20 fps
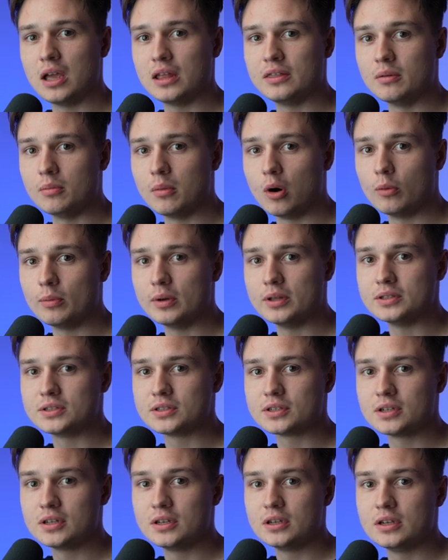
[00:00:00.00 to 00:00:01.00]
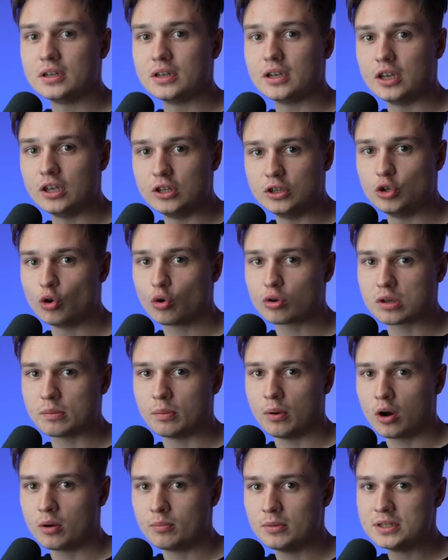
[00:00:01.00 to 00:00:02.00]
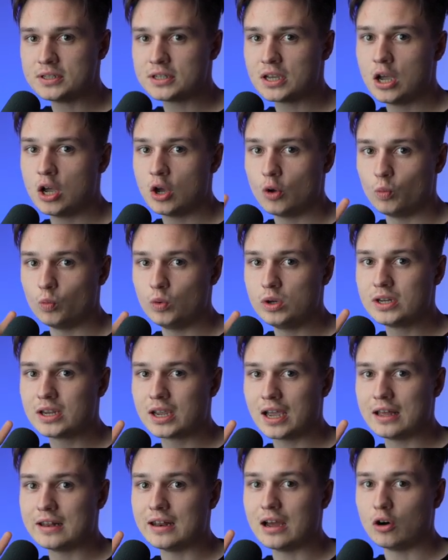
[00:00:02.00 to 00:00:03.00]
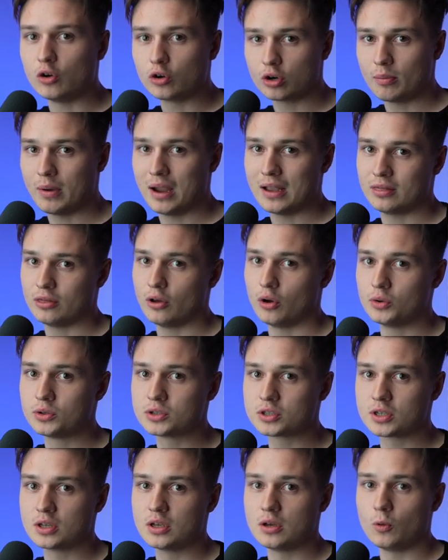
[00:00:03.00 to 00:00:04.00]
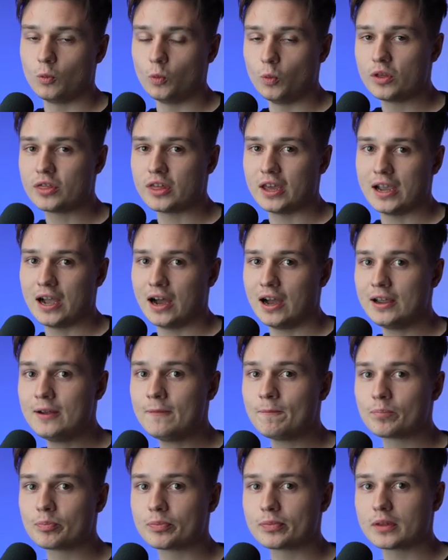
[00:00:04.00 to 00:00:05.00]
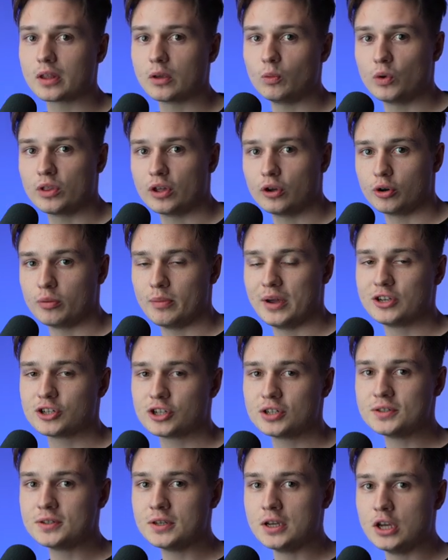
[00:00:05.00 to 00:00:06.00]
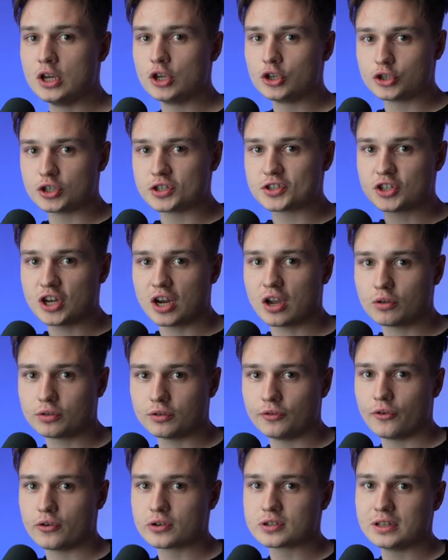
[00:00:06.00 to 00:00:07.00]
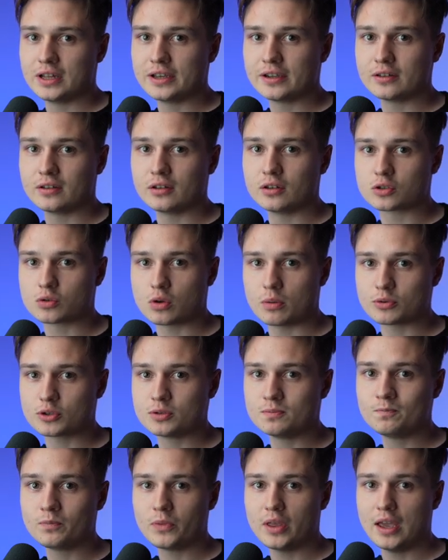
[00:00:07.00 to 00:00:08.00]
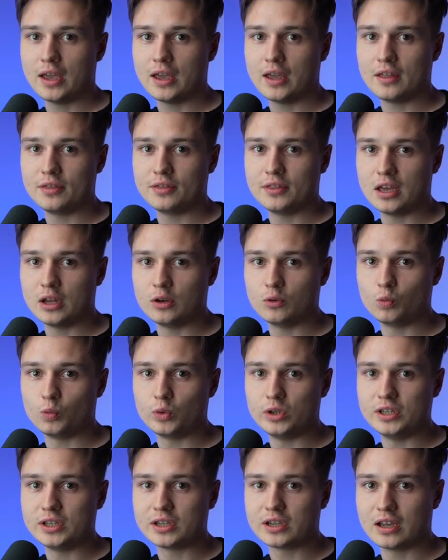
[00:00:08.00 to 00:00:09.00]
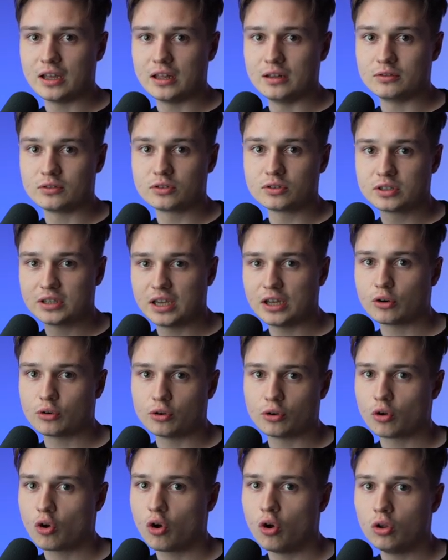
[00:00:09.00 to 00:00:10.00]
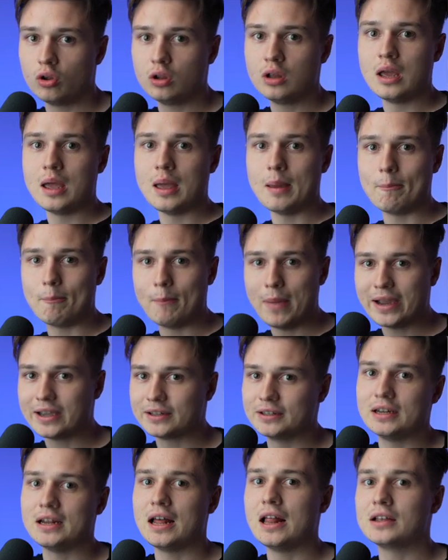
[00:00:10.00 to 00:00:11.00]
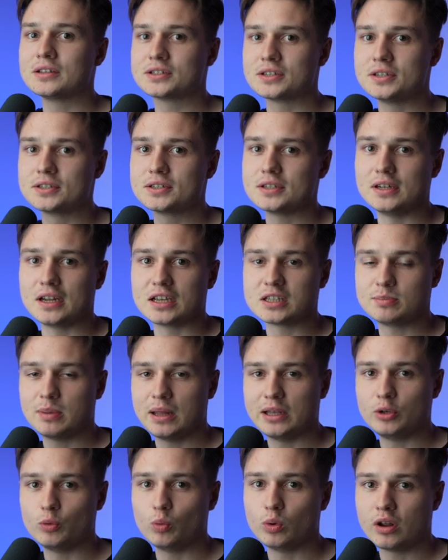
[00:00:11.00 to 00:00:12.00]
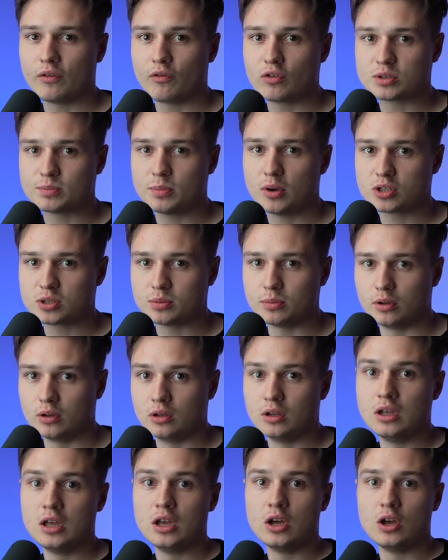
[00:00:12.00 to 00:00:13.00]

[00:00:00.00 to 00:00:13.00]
in the moment in your department, we can automate those with AI. With automation, just check out the first link in the description, and then we can get on a call, make an analysis, and explain you whatever is possible.